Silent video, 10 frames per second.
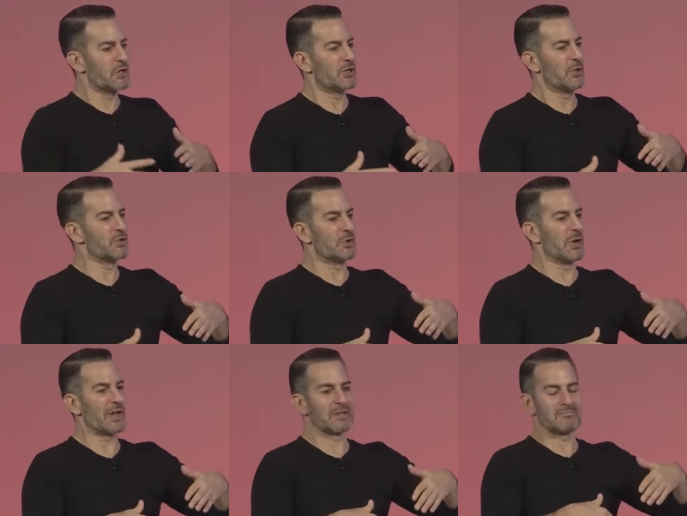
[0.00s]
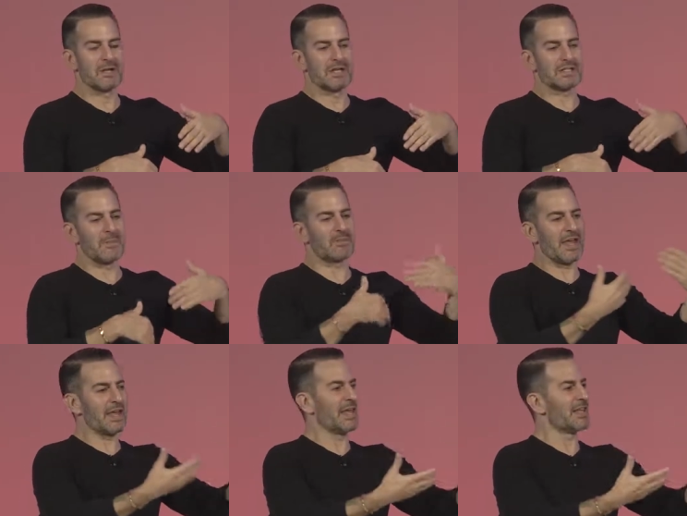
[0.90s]
you know, doing
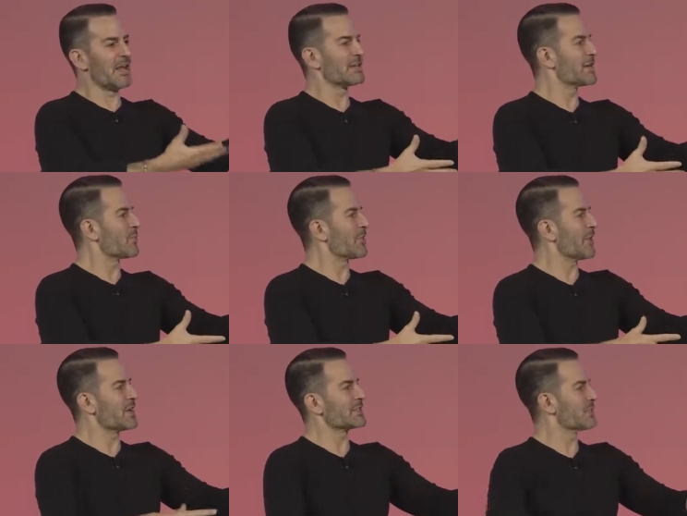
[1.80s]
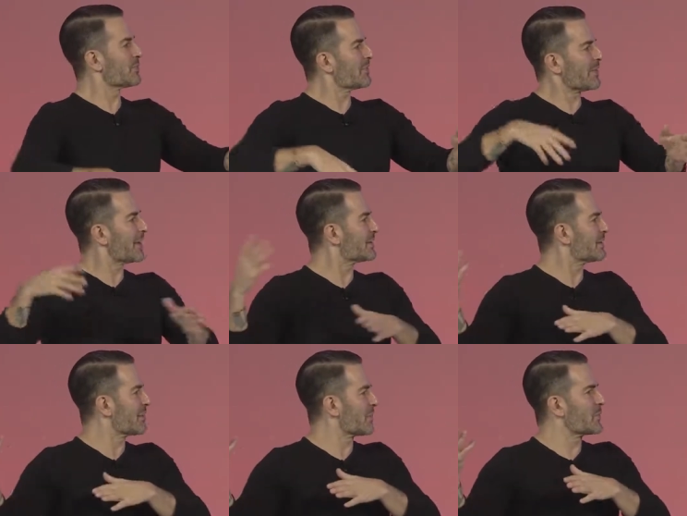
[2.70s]
something in London with us. And we've had,
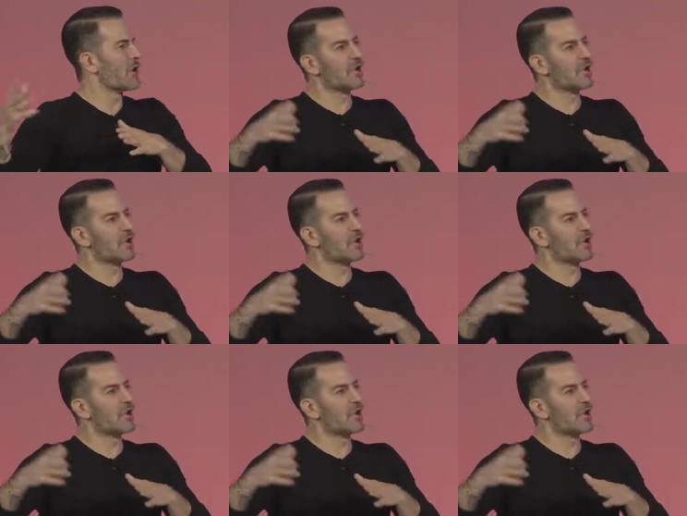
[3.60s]
you know,